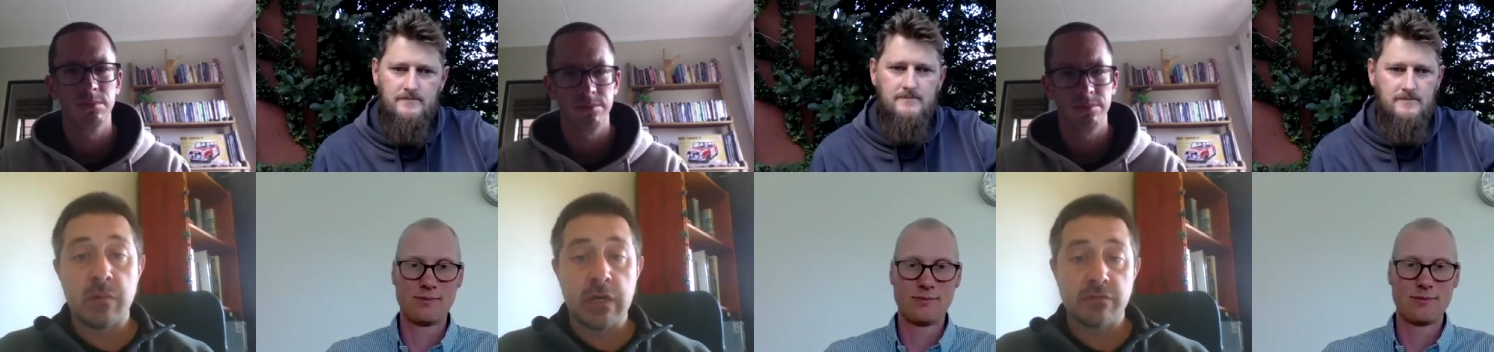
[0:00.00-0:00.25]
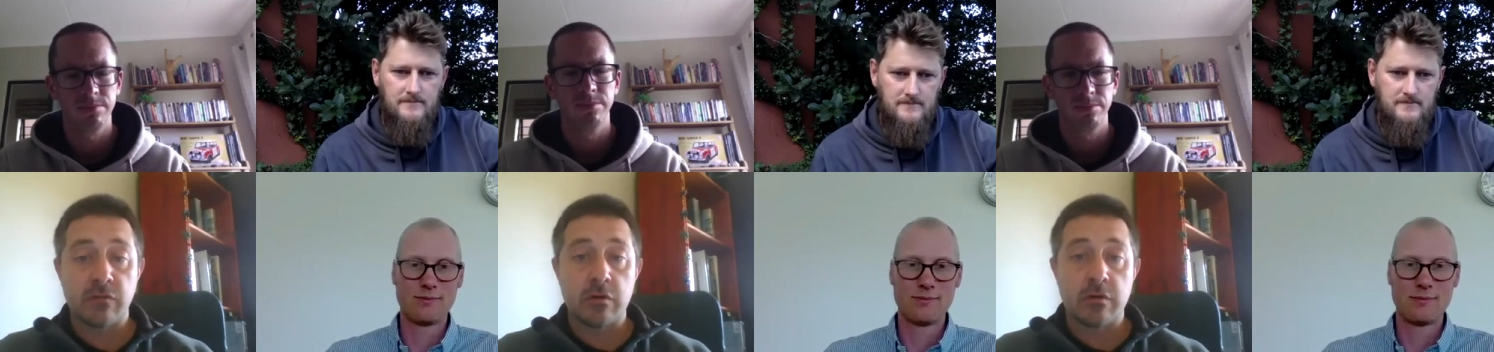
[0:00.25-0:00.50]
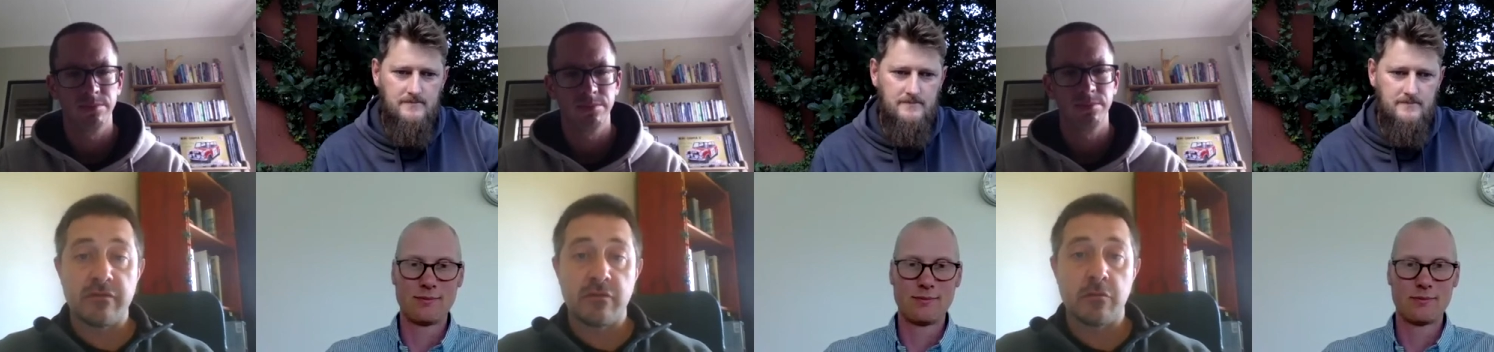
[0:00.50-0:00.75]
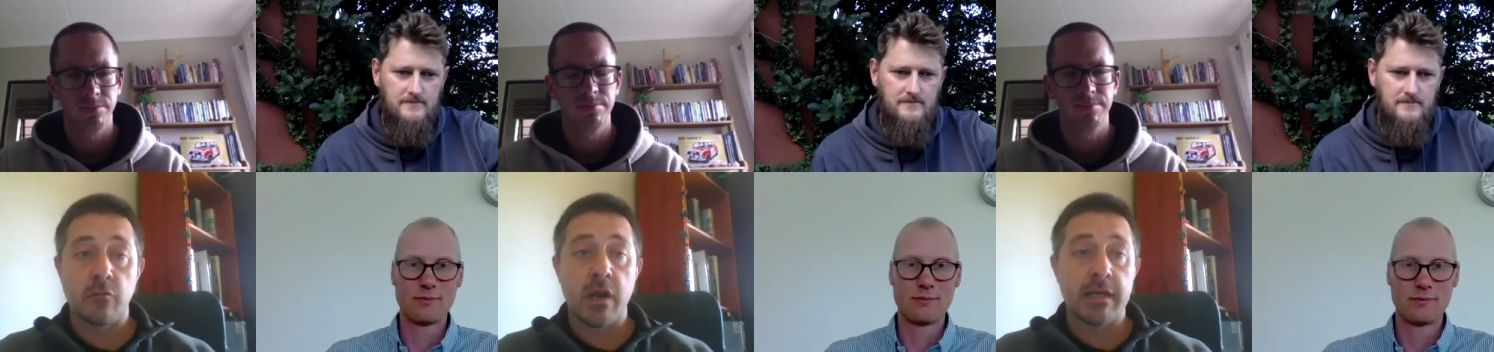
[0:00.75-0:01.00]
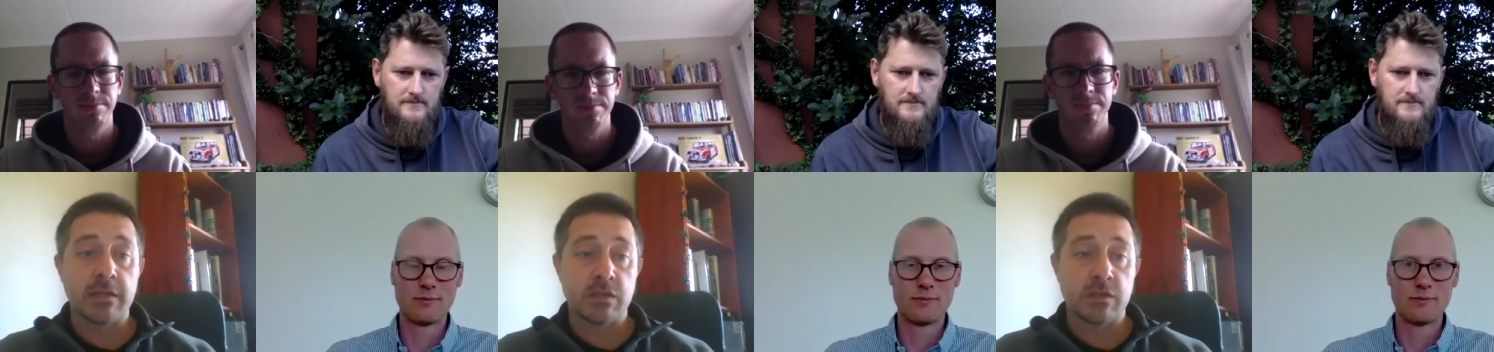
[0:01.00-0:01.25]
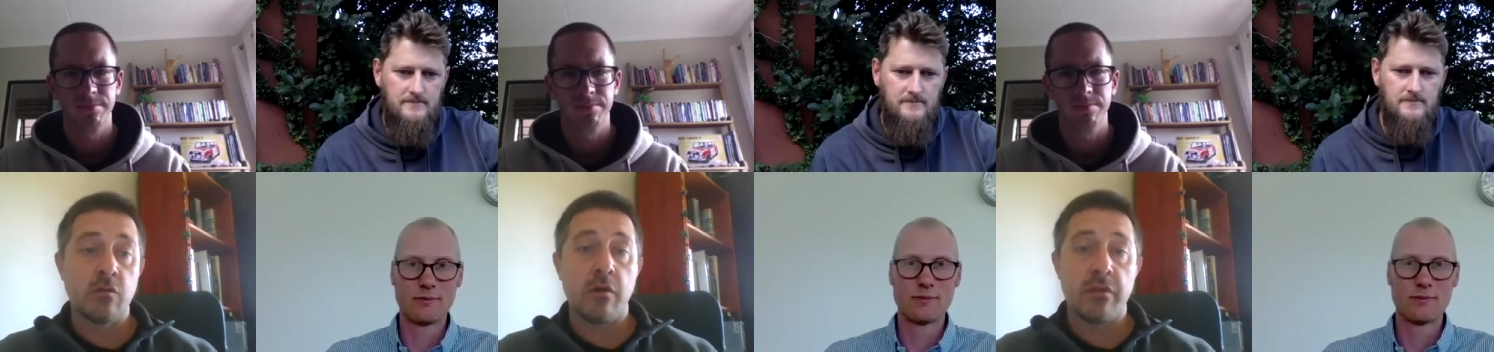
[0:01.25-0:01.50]
Speaker 1: running us through all
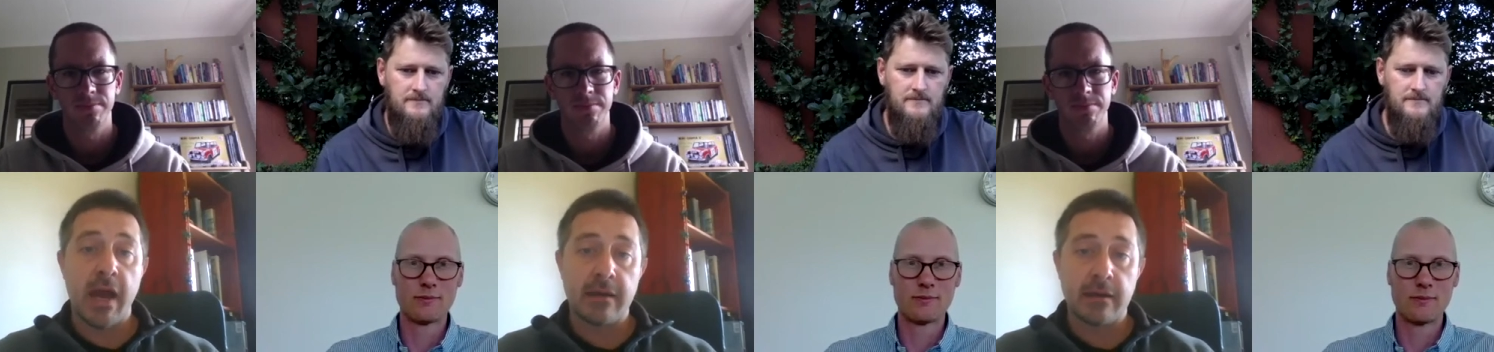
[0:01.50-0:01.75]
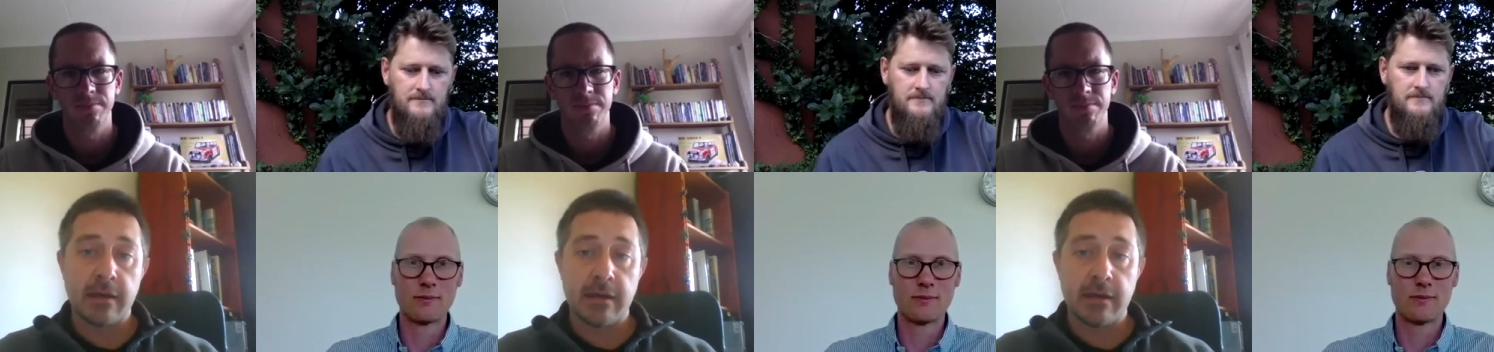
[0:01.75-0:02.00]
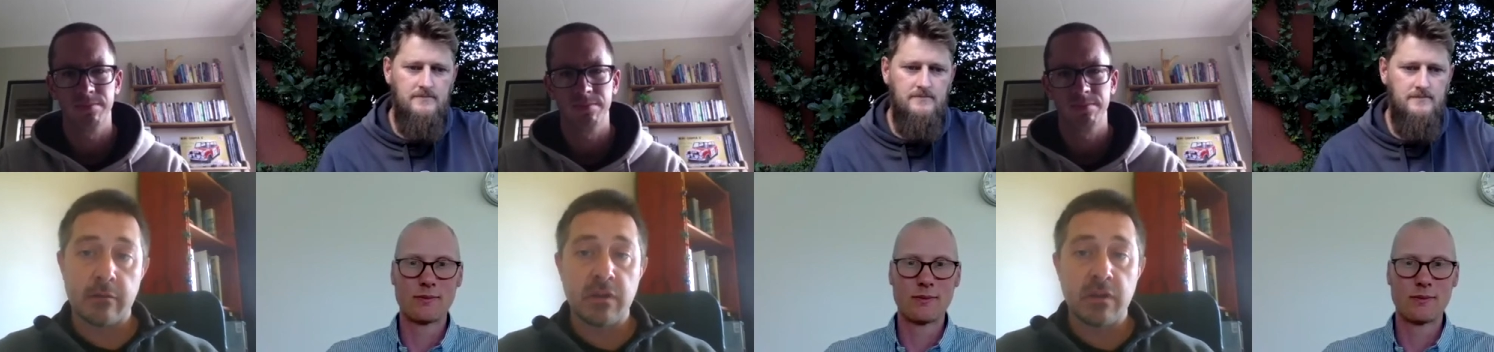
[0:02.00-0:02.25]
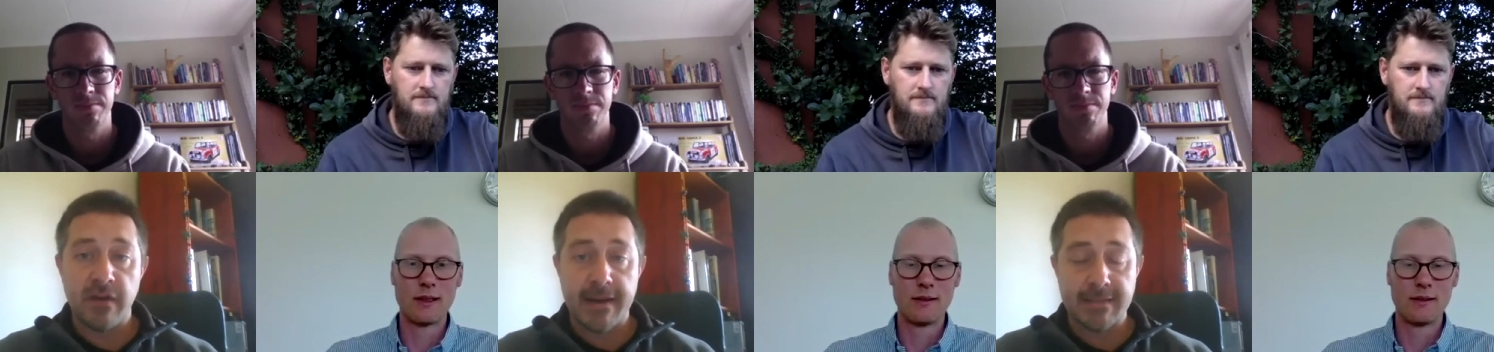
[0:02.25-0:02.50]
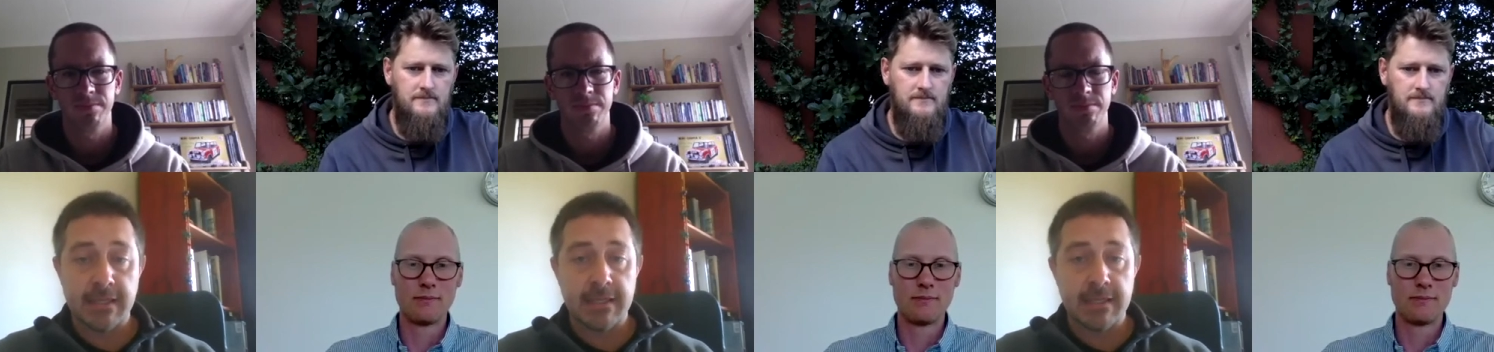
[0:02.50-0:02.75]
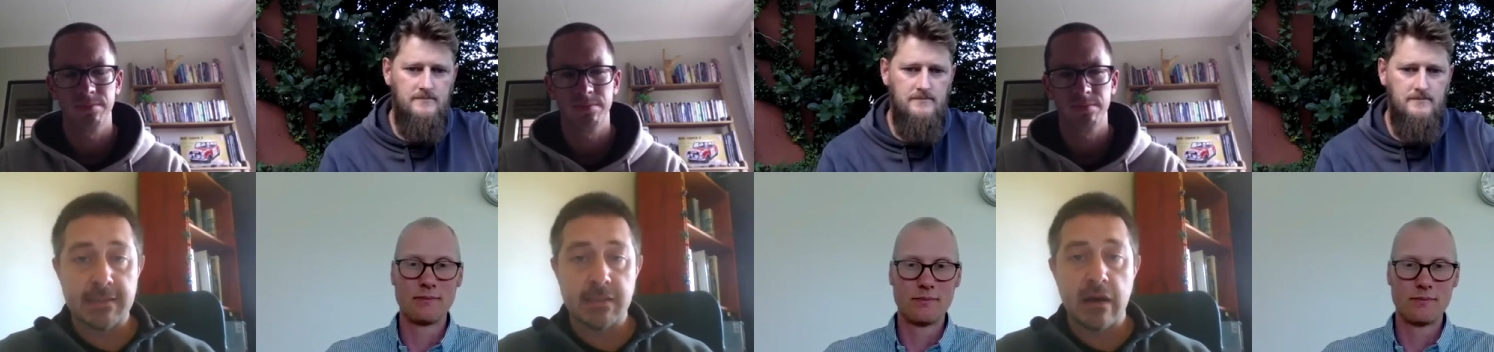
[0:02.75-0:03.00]
that. Really fascinating stuff. And
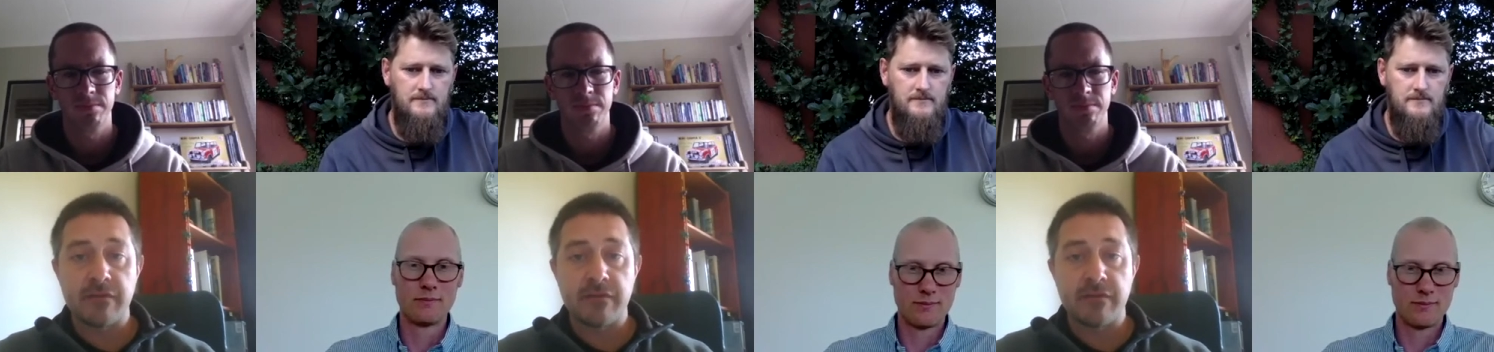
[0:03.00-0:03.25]
I think